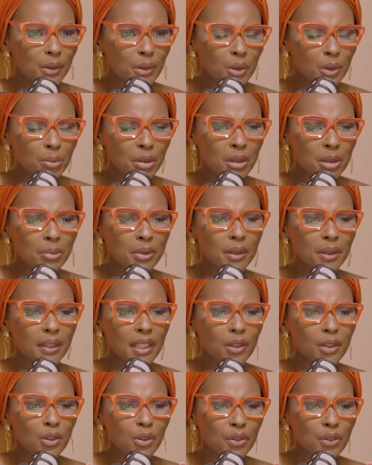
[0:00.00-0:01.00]
good people
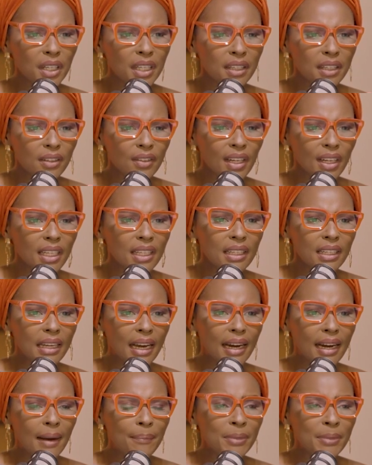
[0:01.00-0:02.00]
that you really, really
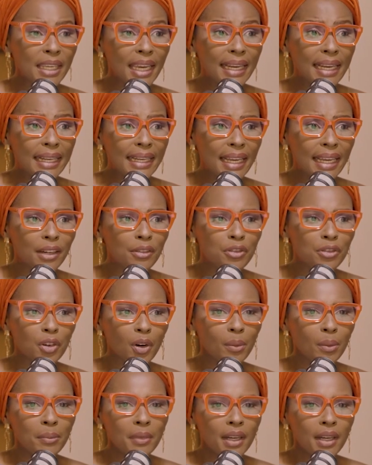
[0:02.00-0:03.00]
can learn
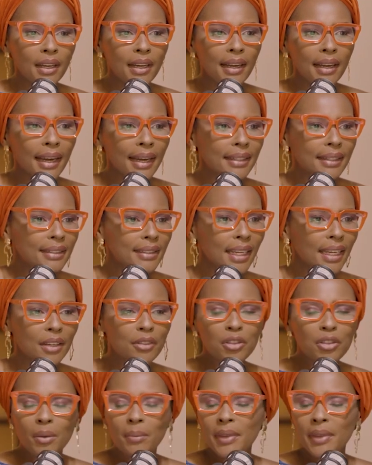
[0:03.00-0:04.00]
from, and
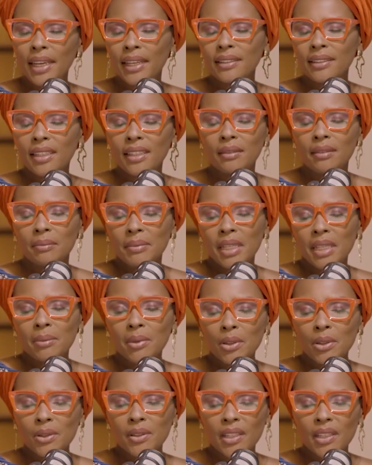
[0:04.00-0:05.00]
take from that, and be
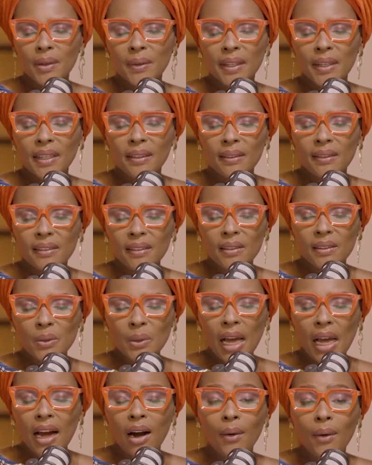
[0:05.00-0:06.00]
able to say, okay, this is
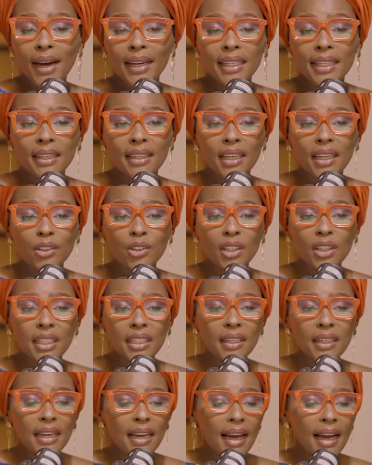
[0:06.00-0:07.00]
how I can
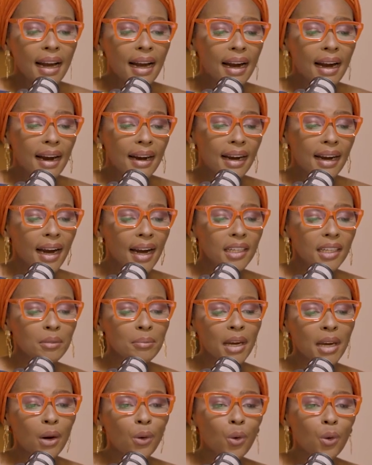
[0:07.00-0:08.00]
actually cut
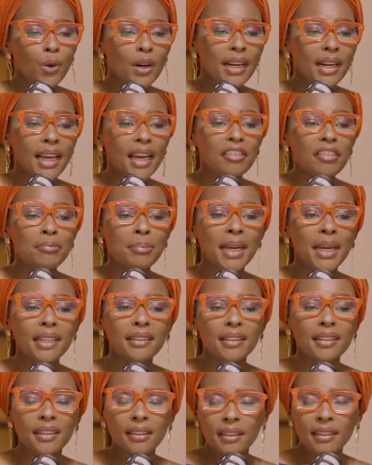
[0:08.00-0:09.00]
my own life
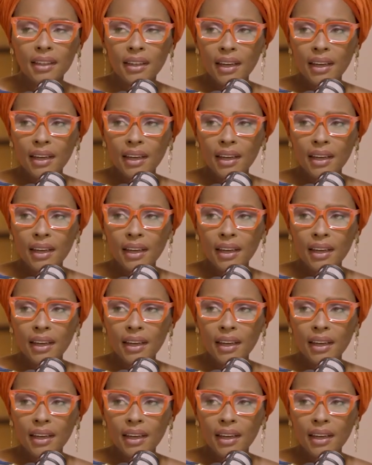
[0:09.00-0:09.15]
pattern